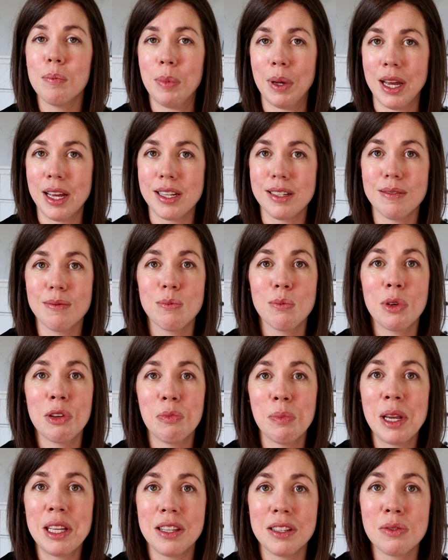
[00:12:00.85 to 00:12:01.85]
But
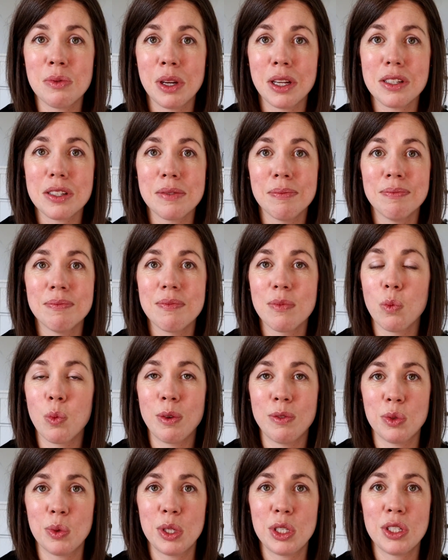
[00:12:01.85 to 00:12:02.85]
we've made the switch.
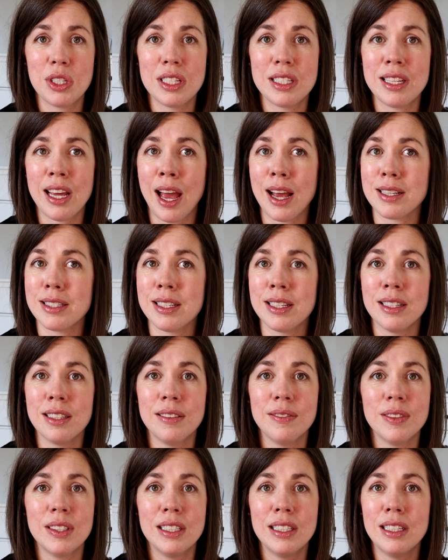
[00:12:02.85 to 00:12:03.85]
We've switched to
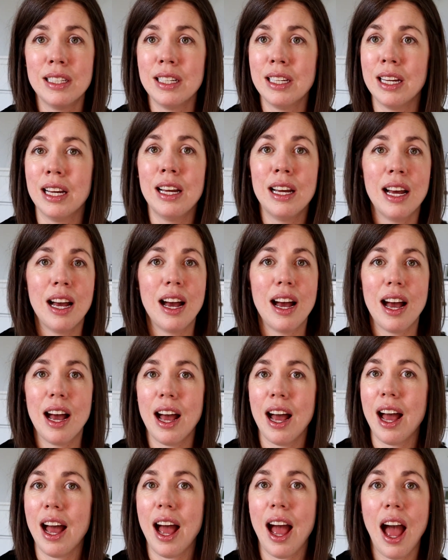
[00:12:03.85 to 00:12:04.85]
Saxon.
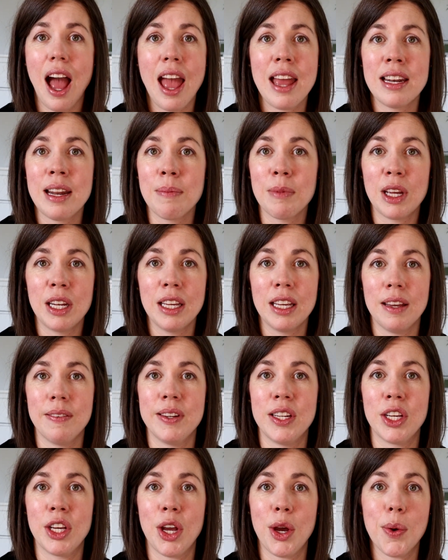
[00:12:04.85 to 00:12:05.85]
And I'm going to
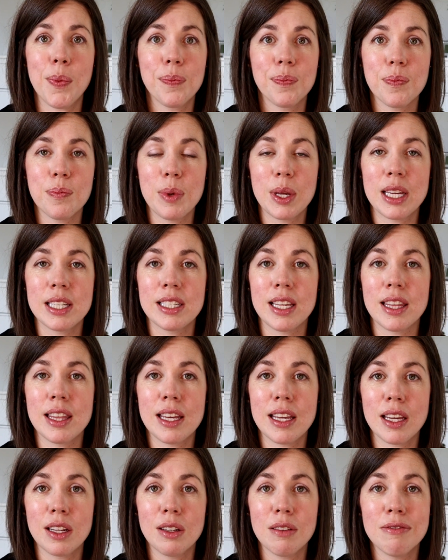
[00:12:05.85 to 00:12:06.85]
give it a go because I
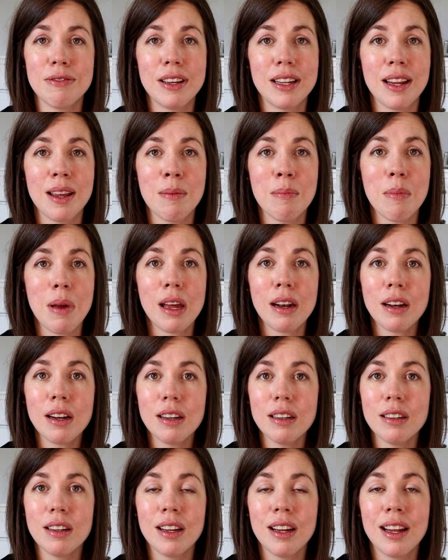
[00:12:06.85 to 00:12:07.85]
think it'll fit him
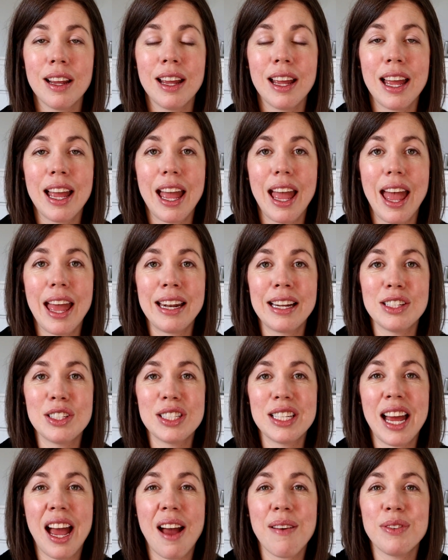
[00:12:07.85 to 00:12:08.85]
better. And I
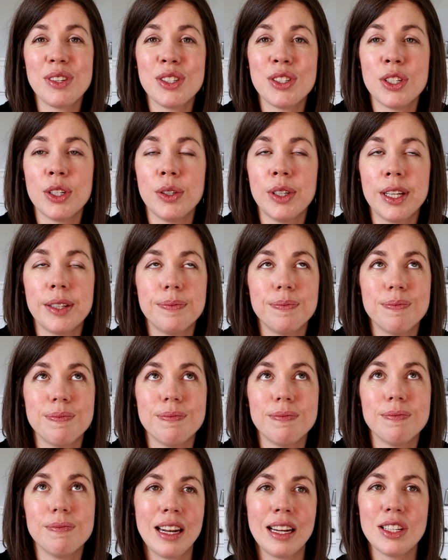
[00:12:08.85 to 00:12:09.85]
just have to do it.
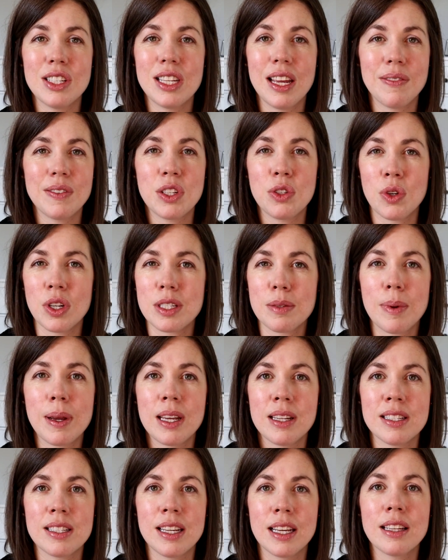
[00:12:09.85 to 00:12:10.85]
And I just have to trust my
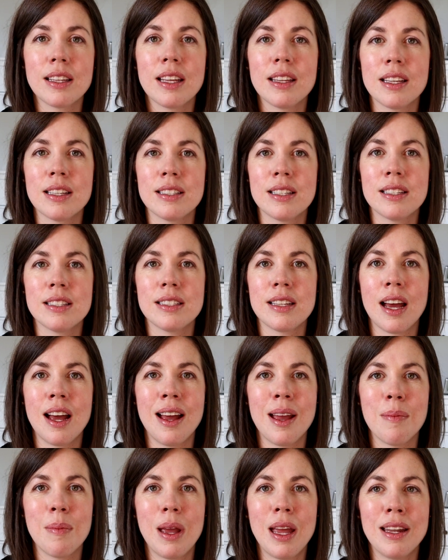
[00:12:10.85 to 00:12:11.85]
instinct that this is
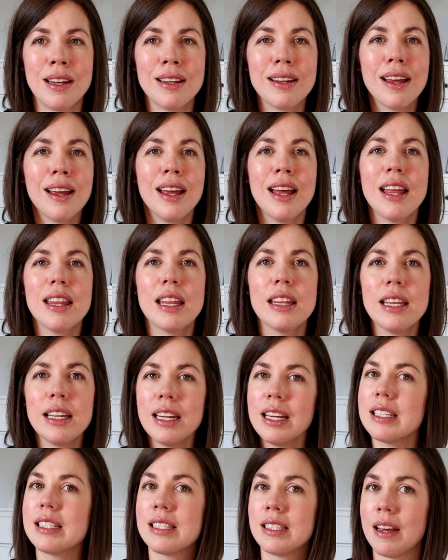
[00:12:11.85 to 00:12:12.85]
time. And the
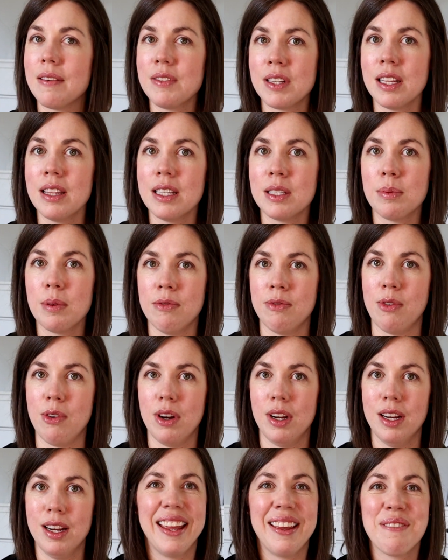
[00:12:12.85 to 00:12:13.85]
thing is I've done this
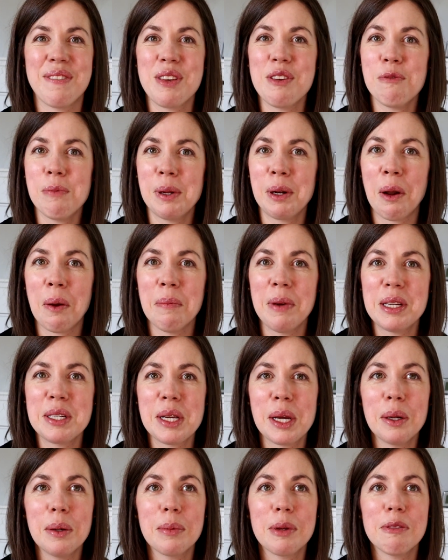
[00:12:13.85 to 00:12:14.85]
before. If you've been on my
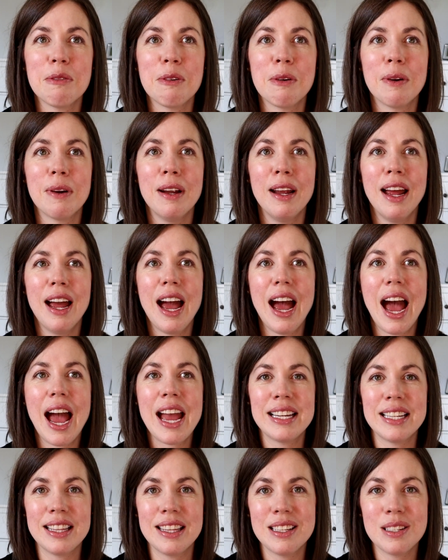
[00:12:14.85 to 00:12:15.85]
channel before,
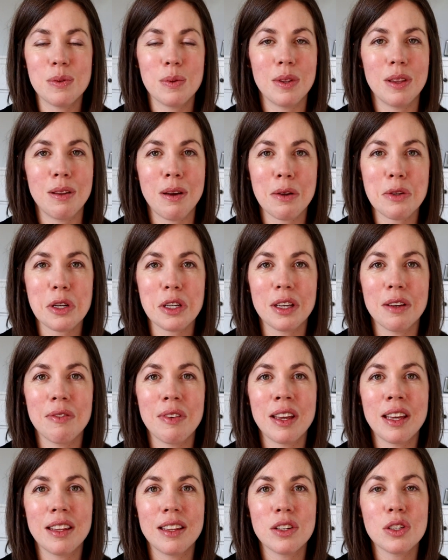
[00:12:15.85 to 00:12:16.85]
I did this with Logic
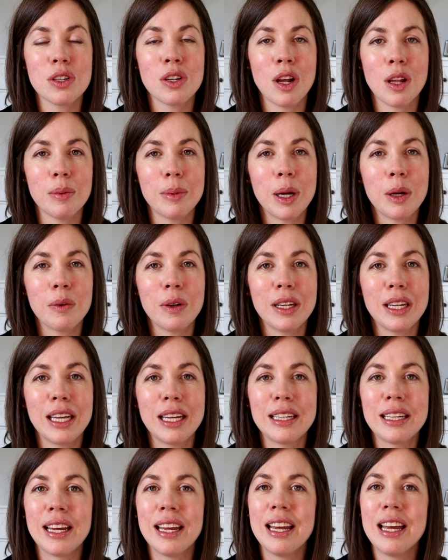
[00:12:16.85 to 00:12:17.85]
of English and All About
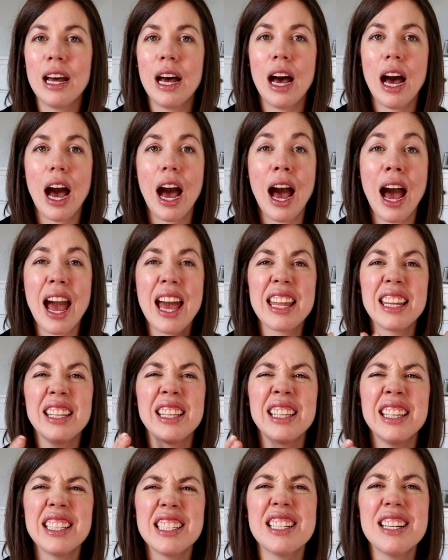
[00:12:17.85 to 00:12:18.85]
Reading. I
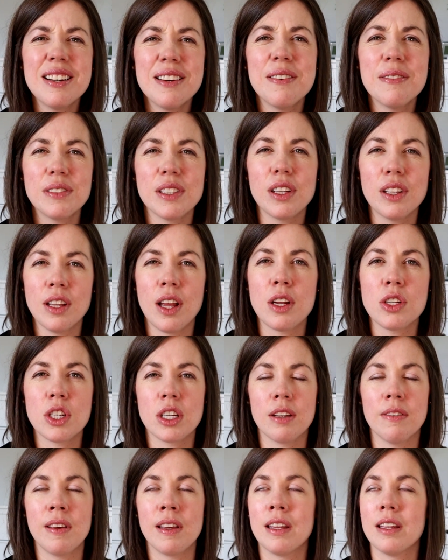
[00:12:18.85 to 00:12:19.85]
loved
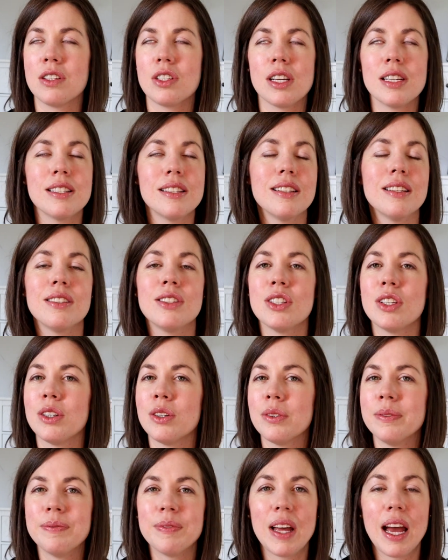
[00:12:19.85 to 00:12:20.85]
Logic of English. I still
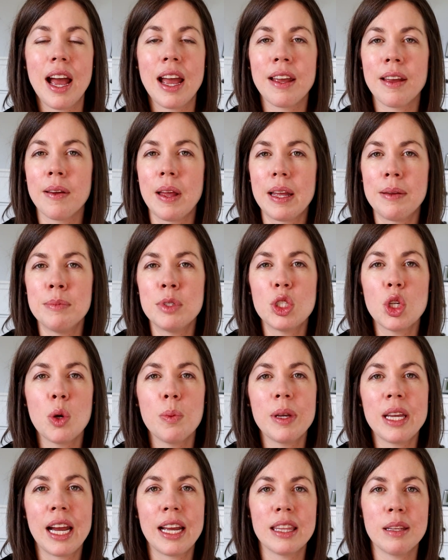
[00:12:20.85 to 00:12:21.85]
do. I am
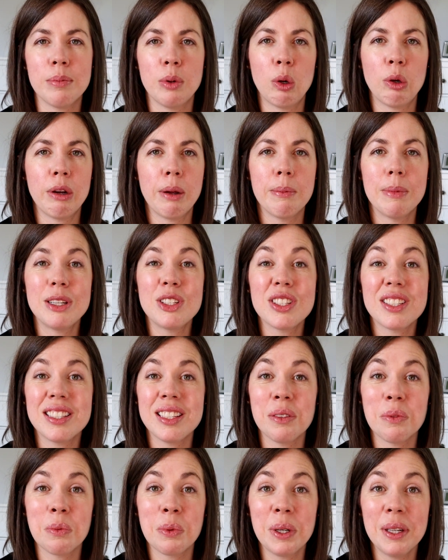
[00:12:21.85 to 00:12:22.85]
so behind the program. It just
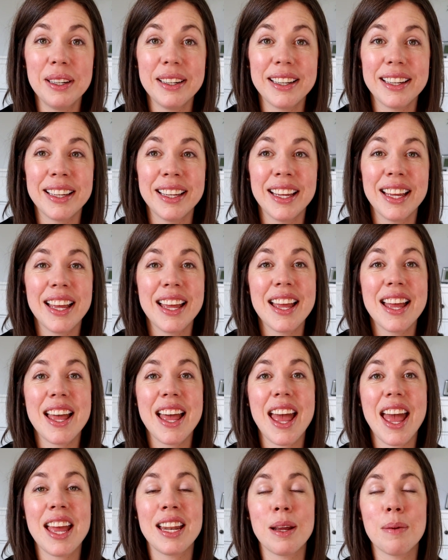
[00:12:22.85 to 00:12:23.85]
didn't work.
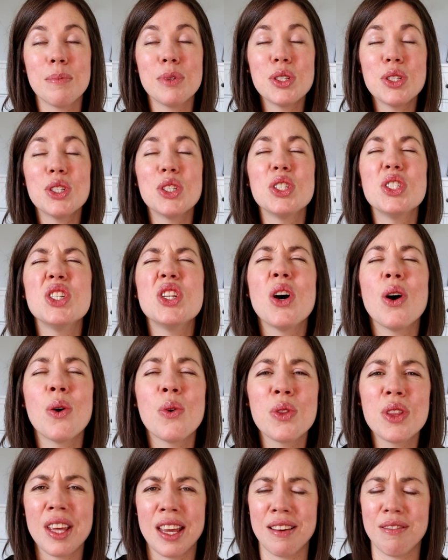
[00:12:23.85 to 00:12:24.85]
And I'm
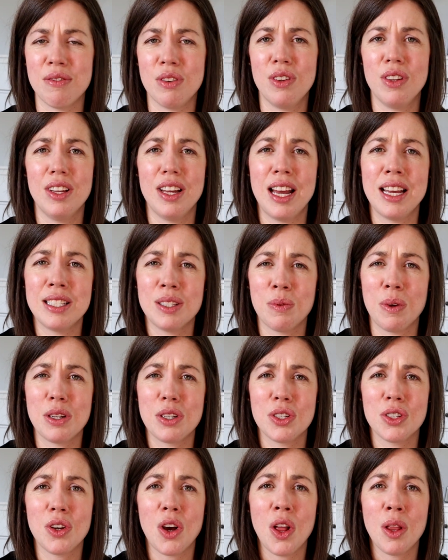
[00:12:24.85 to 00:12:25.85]
so thankful I
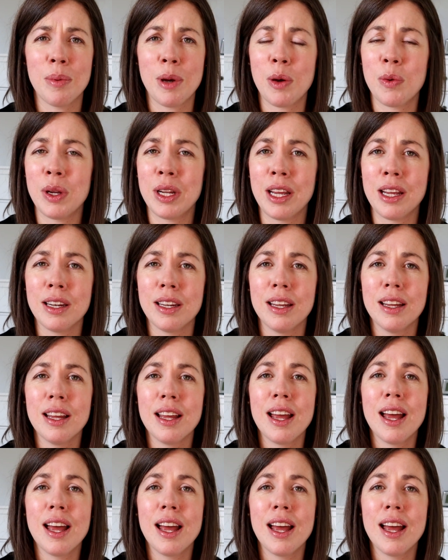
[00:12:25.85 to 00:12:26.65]
switched to All About Reading.